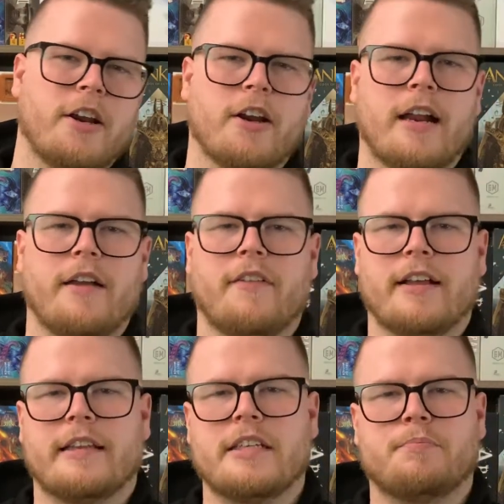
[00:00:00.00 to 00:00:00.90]
you're going to have
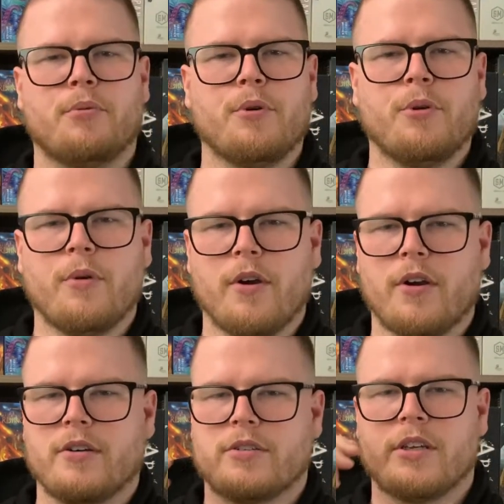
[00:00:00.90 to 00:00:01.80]
like these
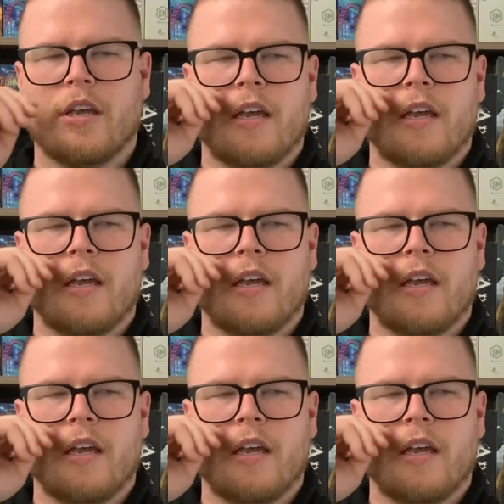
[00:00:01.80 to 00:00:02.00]
brewers,